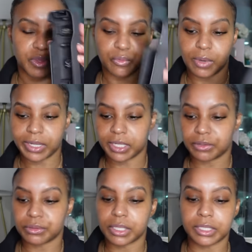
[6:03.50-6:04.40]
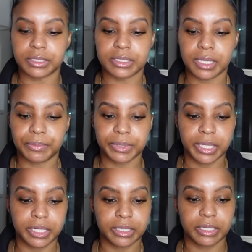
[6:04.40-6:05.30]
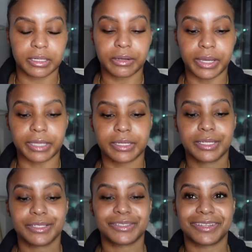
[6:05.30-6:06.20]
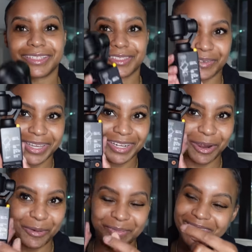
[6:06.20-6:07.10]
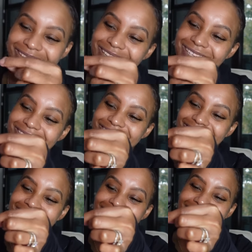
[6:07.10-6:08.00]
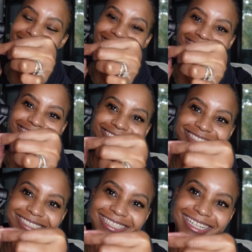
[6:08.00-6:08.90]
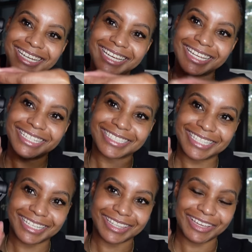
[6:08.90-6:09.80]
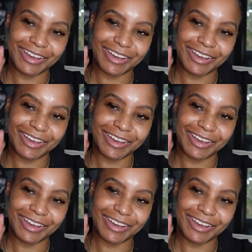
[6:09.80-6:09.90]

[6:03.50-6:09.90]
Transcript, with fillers: Wide angle lens, I put that in there. Okay, so let's go ahead and open this. Ah. Take that